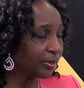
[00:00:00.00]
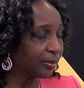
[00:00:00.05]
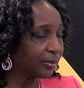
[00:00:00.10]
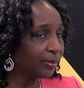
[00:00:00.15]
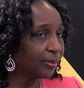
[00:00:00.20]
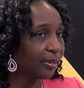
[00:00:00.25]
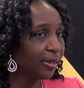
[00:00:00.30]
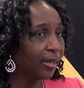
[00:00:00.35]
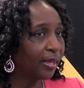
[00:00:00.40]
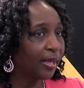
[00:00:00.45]
Mm
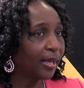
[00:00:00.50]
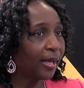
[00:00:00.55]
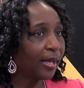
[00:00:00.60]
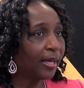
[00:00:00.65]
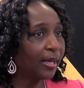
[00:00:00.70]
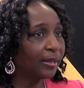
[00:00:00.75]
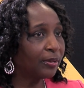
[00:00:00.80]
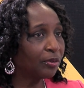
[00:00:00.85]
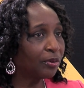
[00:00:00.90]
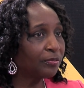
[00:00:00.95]

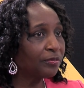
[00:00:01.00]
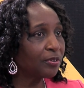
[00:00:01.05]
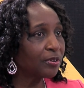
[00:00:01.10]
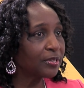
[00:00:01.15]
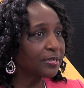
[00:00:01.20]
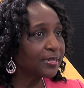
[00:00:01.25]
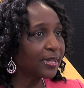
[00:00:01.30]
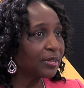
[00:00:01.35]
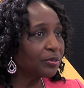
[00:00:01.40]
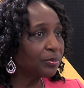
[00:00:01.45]
-hmm. And of
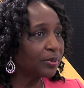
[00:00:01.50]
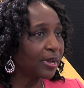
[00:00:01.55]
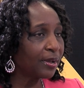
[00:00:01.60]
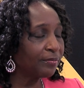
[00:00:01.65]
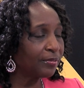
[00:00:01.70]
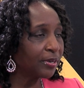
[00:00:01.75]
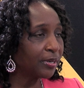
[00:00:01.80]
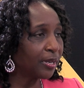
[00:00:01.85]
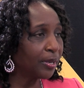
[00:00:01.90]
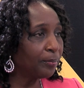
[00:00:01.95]
course, that would have an